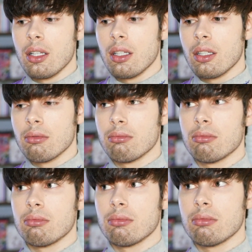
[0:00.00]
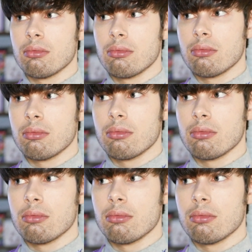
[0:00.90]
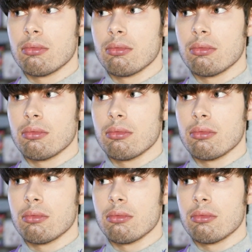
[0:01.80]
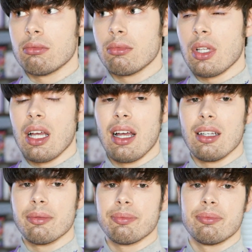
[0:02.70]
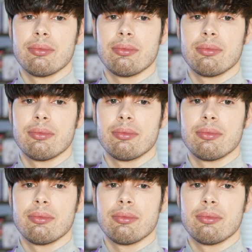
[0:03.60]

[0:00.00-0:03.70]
(no one is talking)